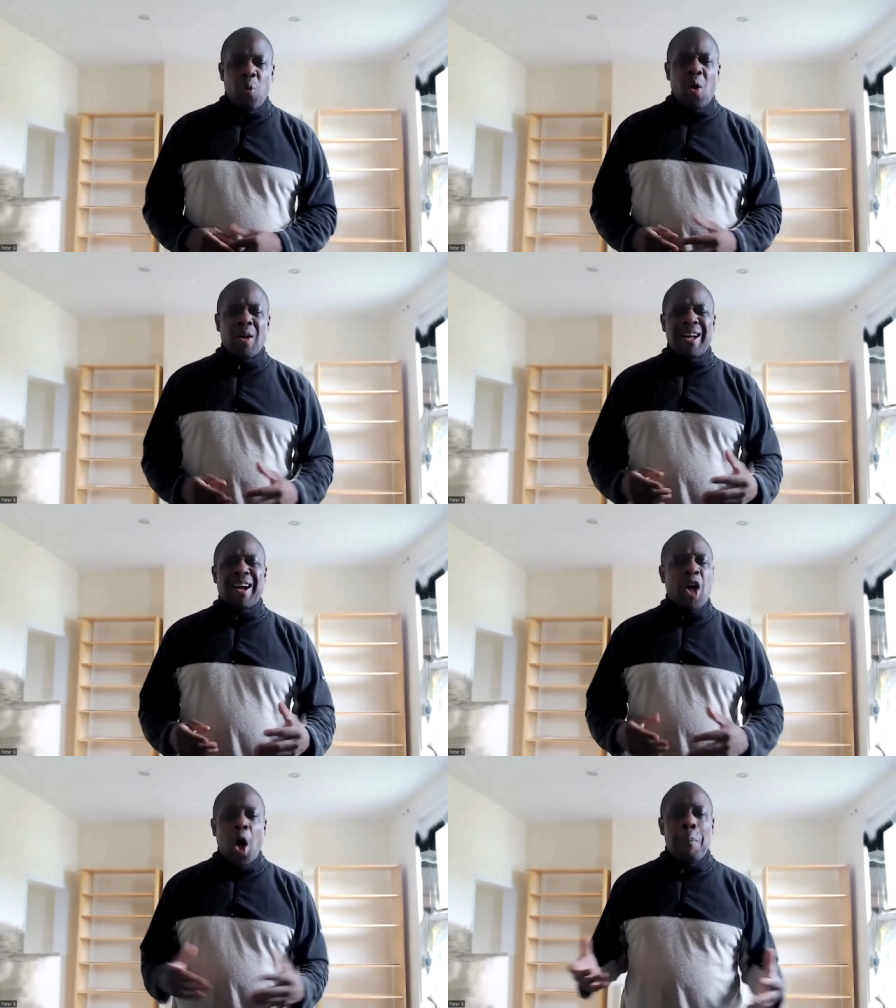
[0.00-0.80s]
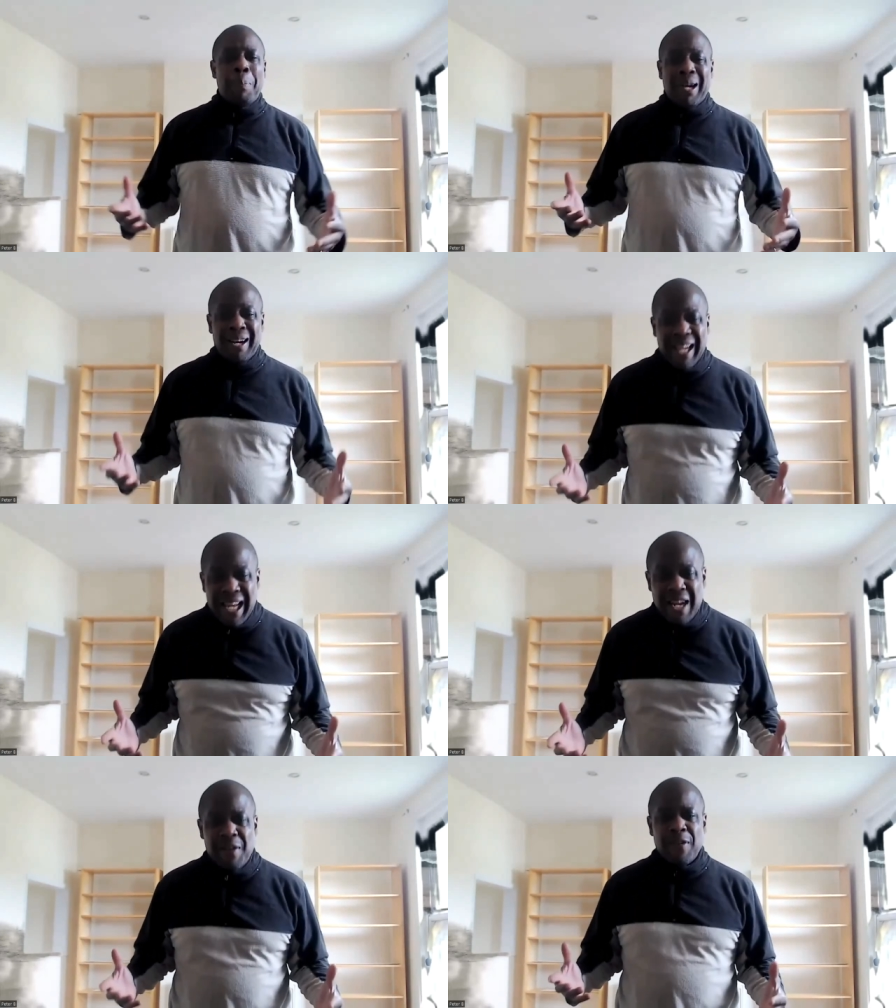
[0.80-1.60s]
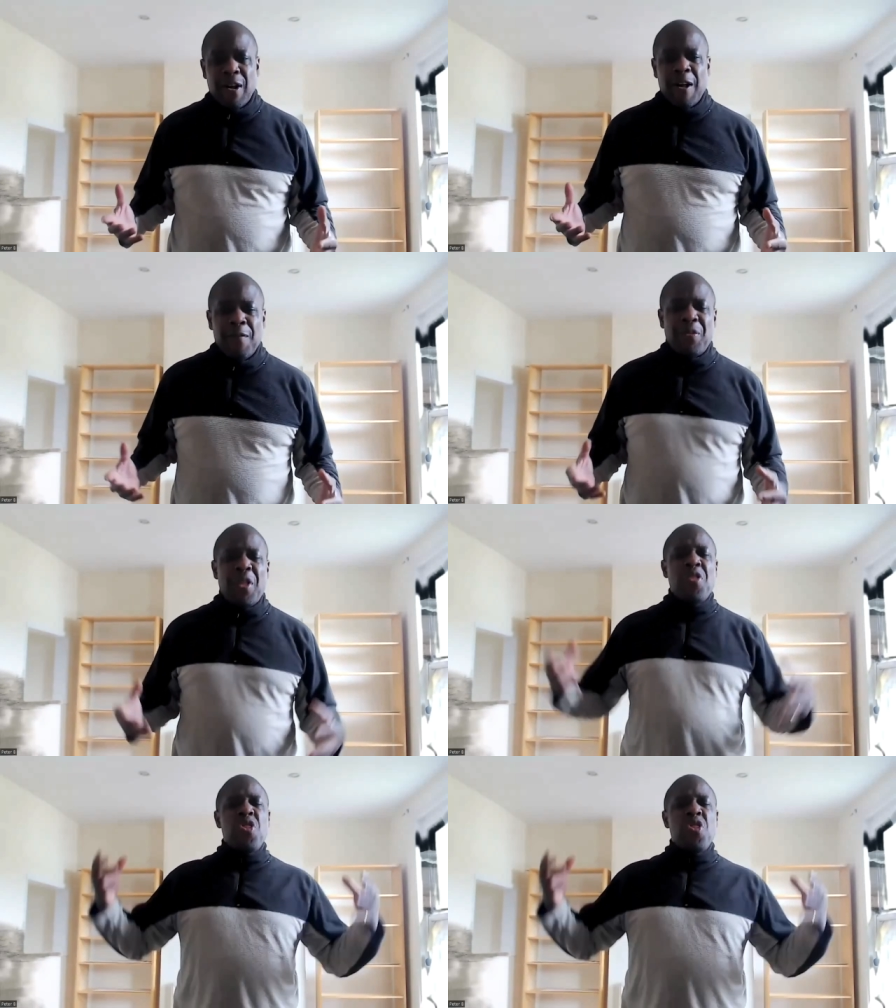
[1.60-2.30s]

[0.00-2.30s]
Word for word: What? I can't believe the